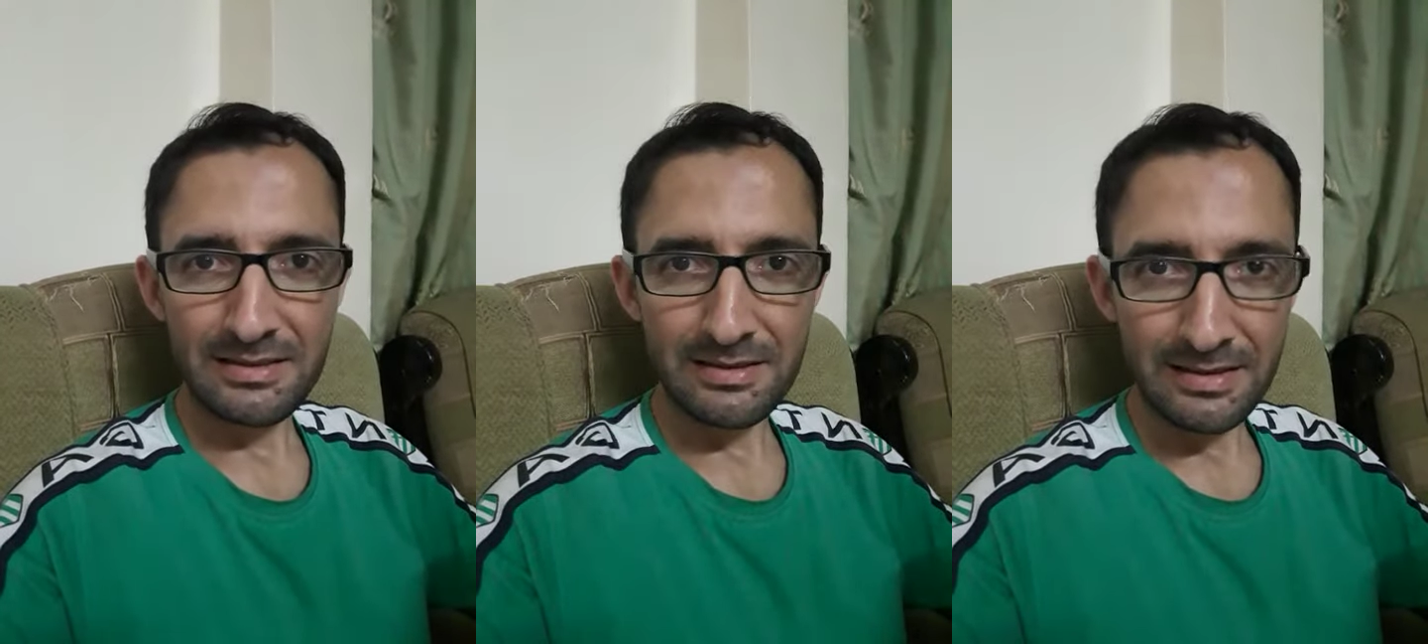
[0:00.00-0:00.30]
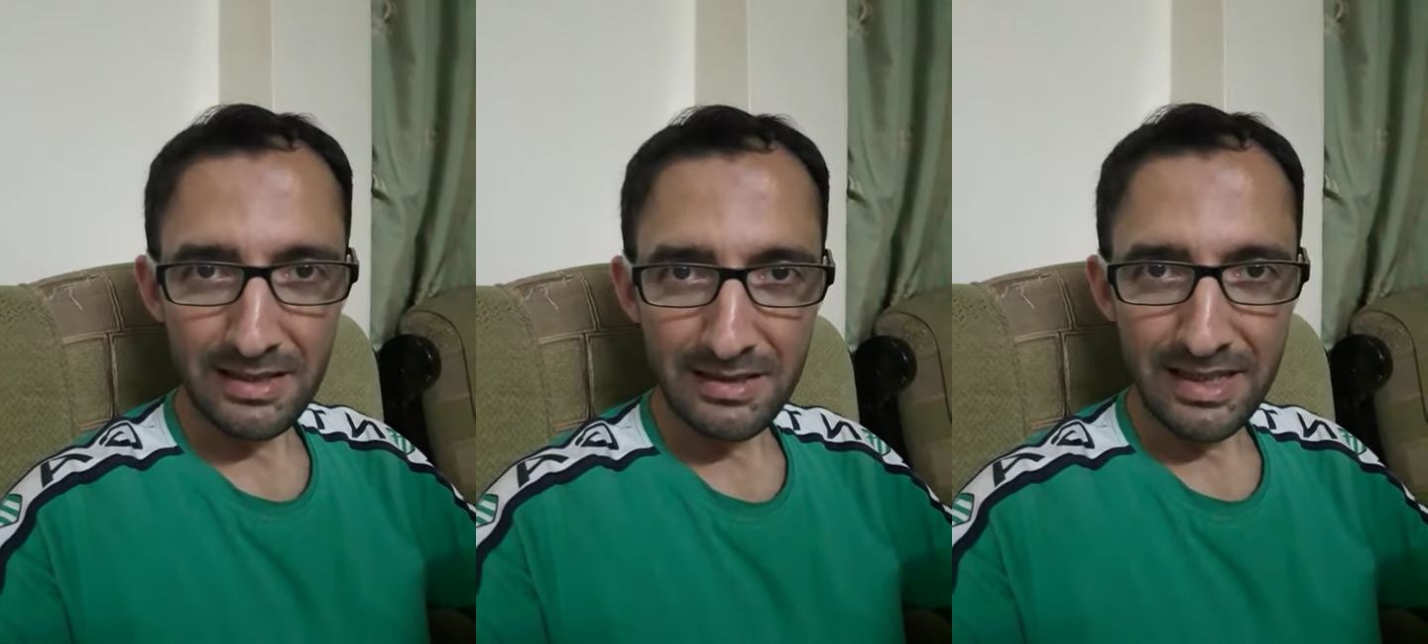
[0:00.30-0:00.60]

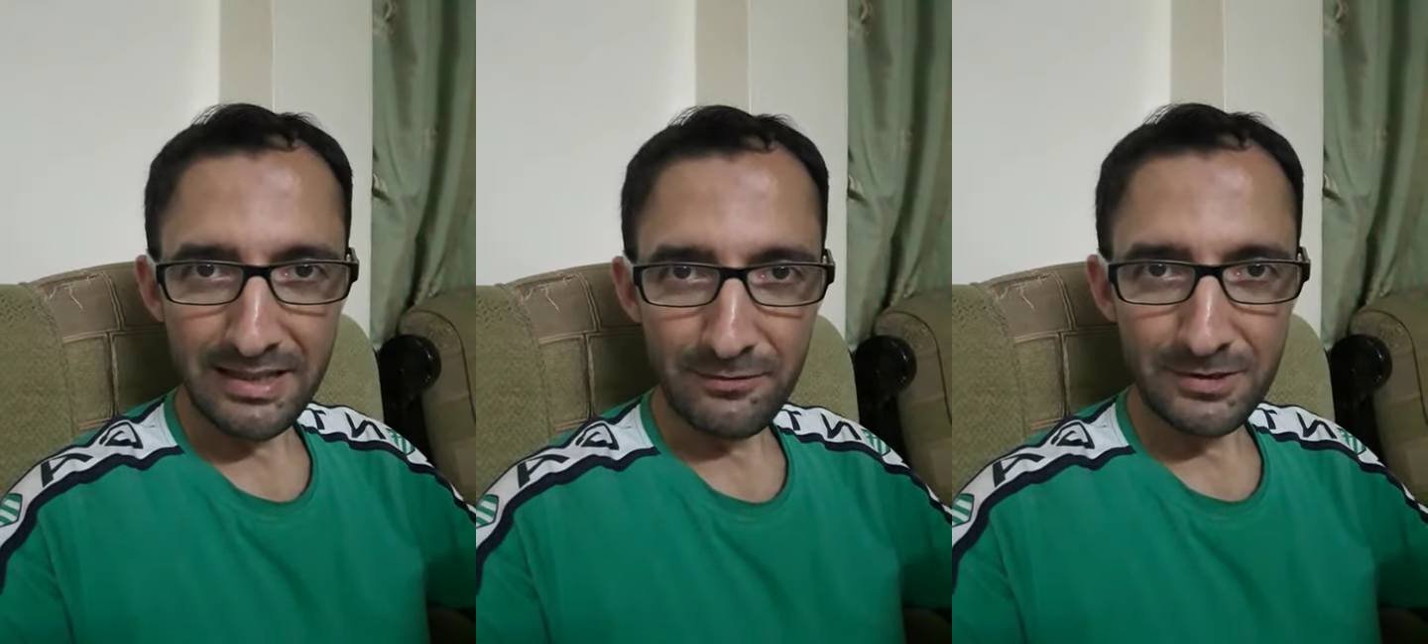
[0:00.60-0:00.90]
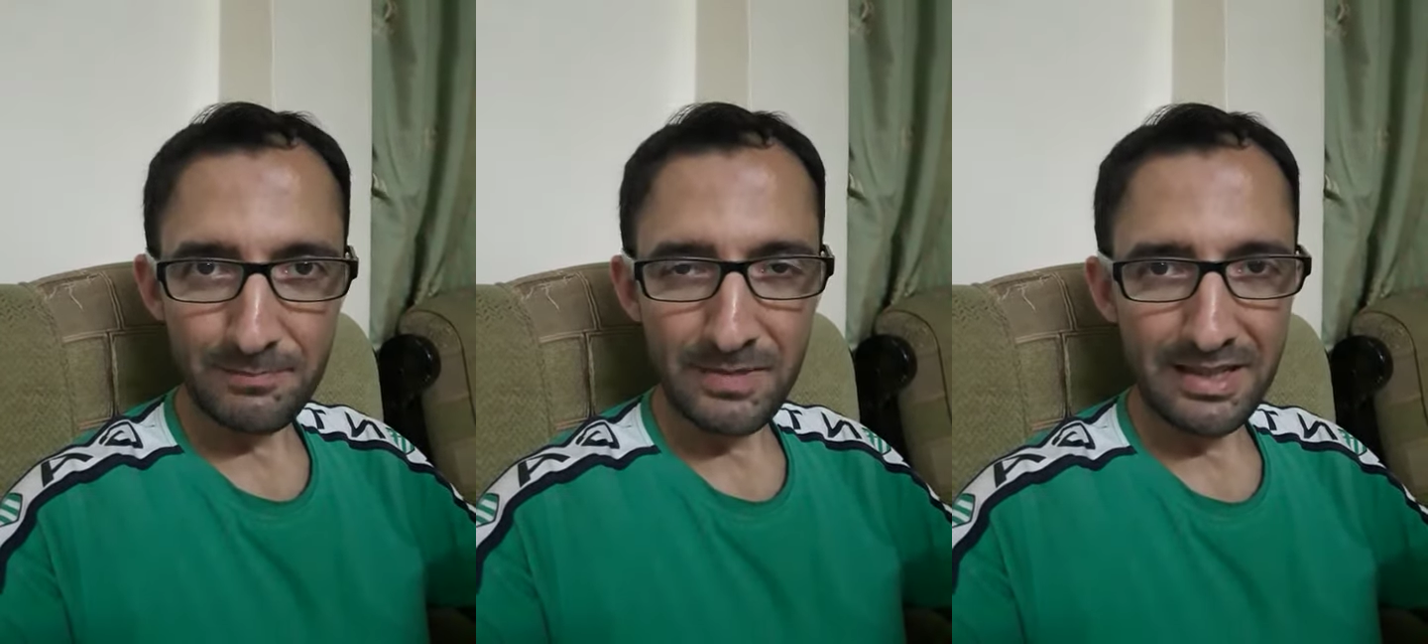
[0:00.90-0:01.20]
non-native
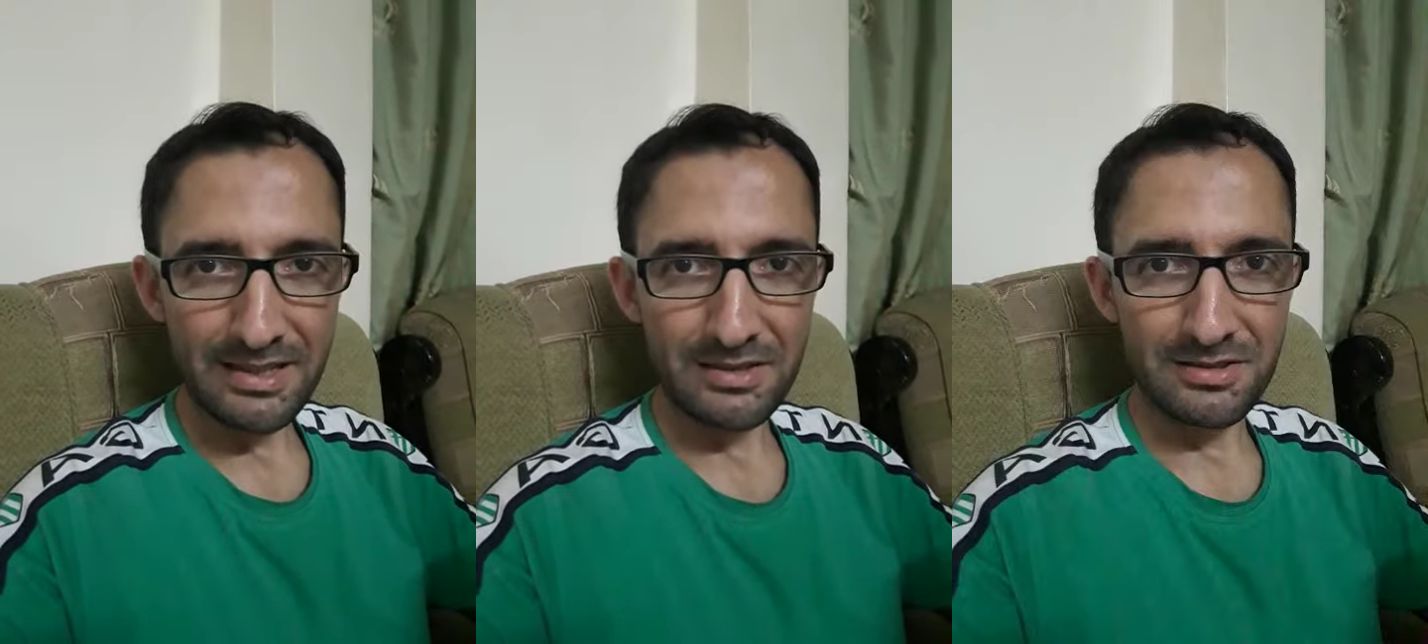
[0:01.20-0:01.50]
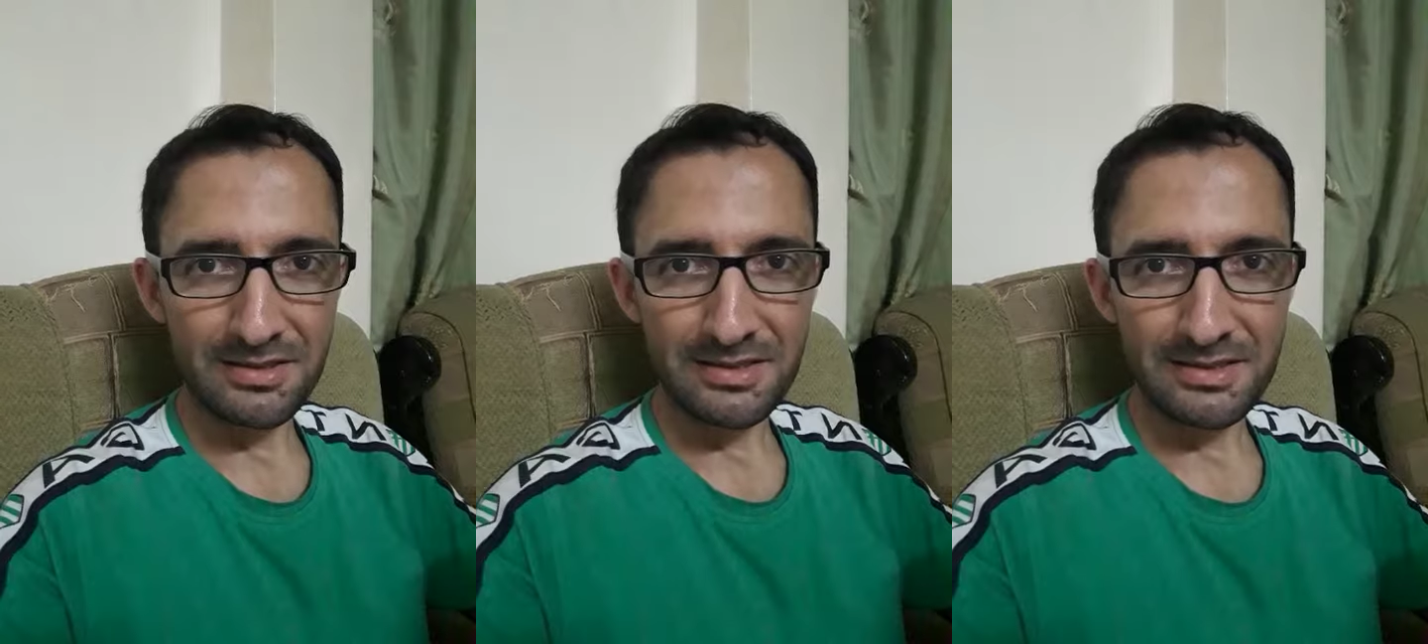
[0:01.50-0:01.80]

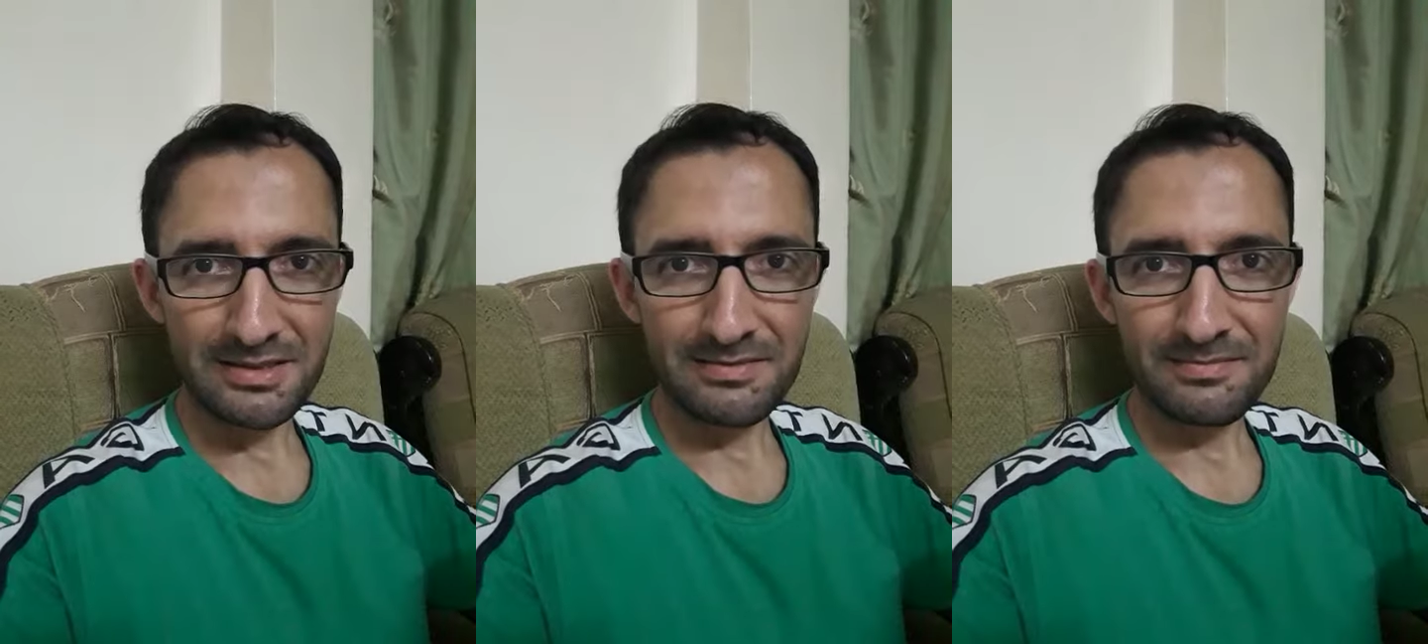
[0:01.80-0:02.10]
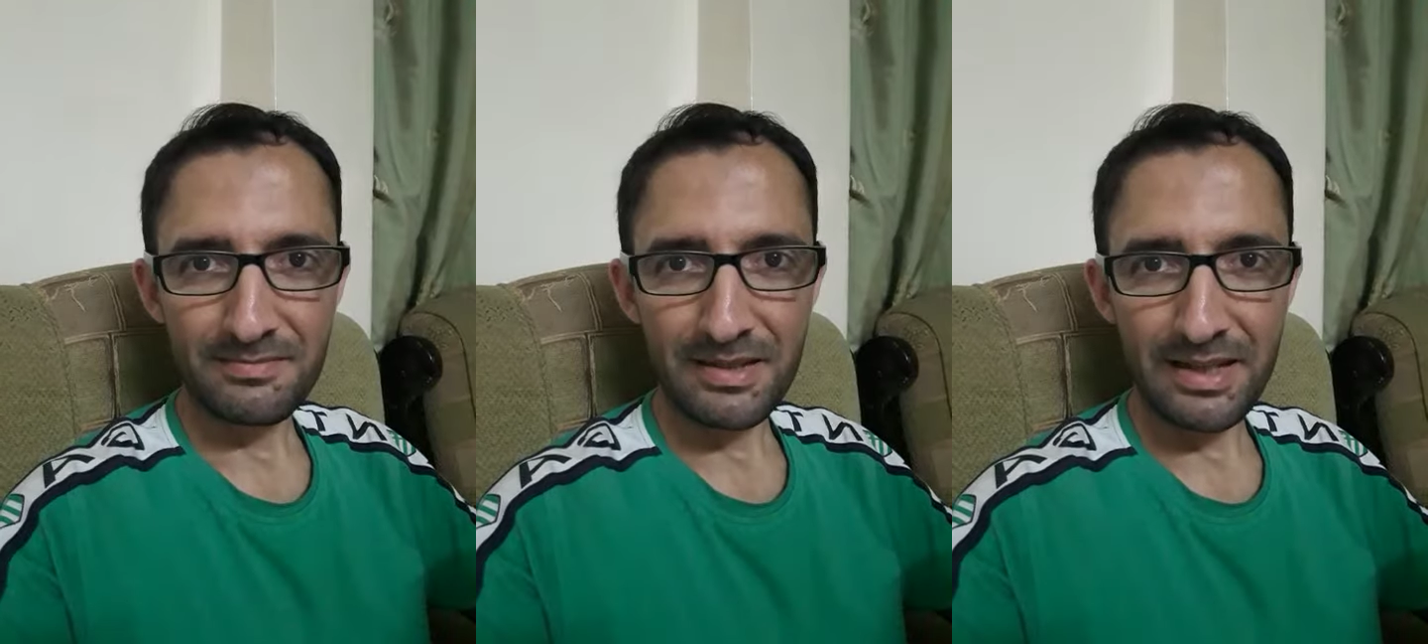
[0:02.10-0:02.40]
speakers
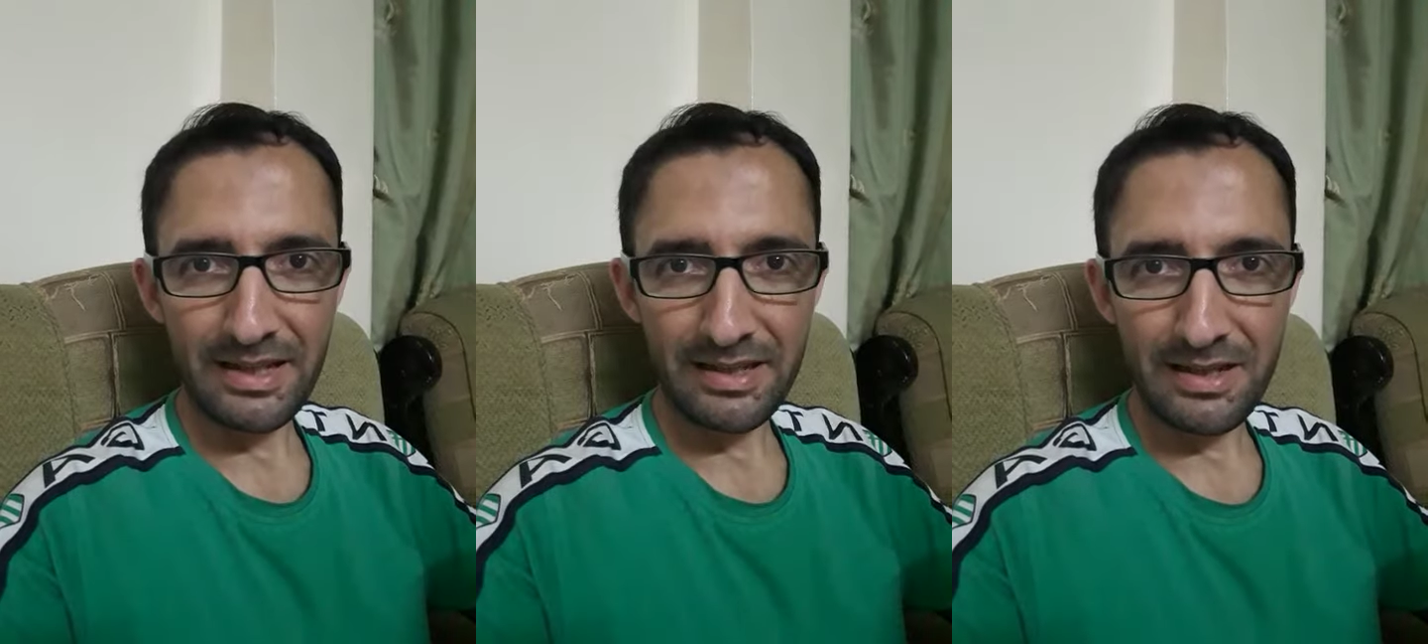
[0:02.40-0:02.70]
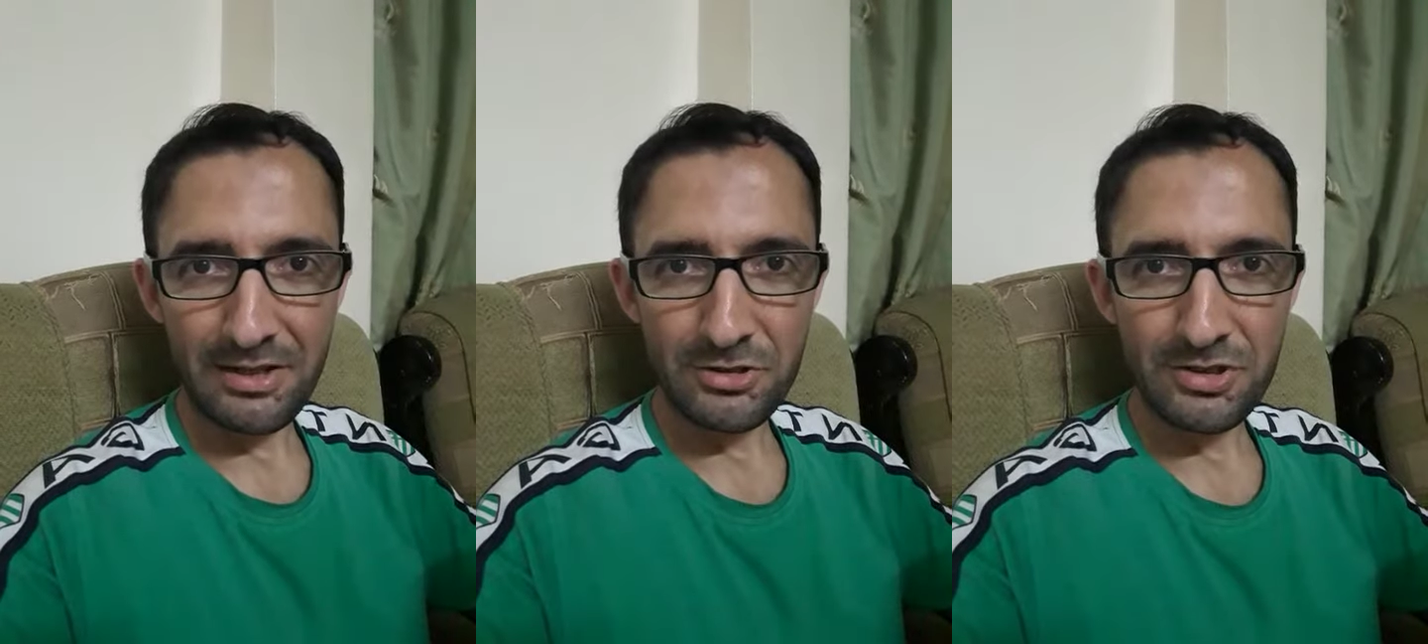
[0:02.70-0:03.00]

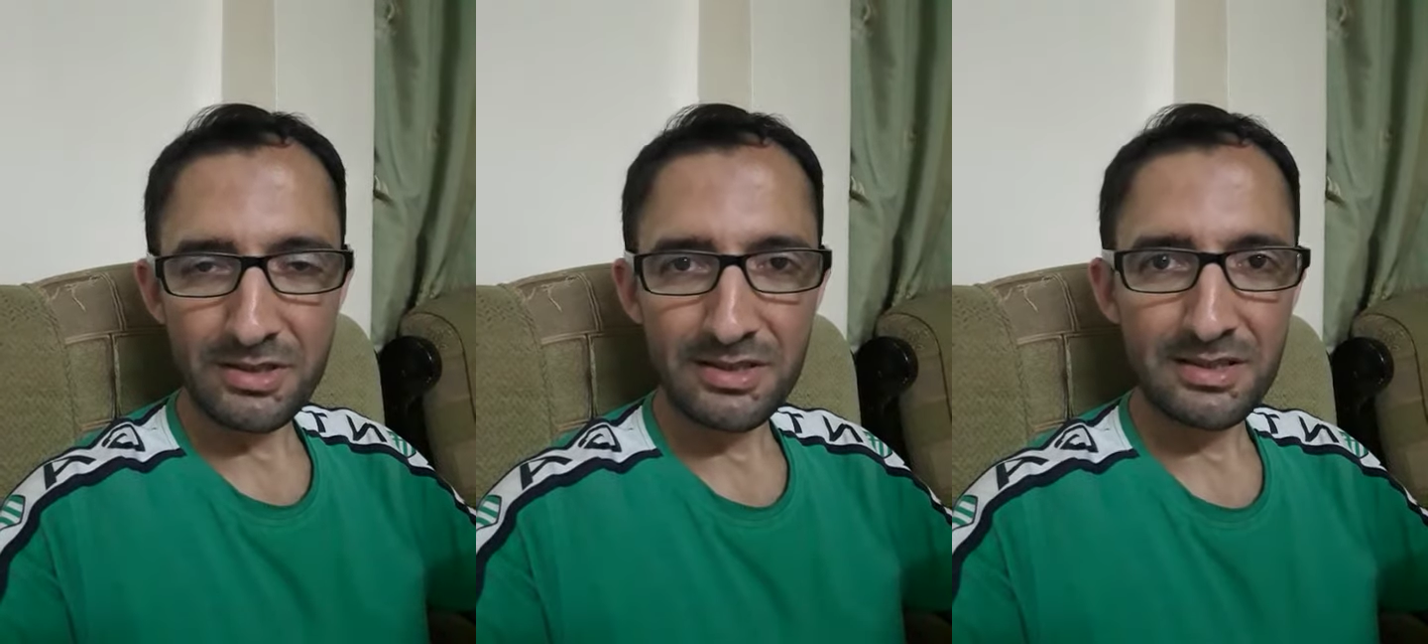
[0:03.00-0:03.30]
English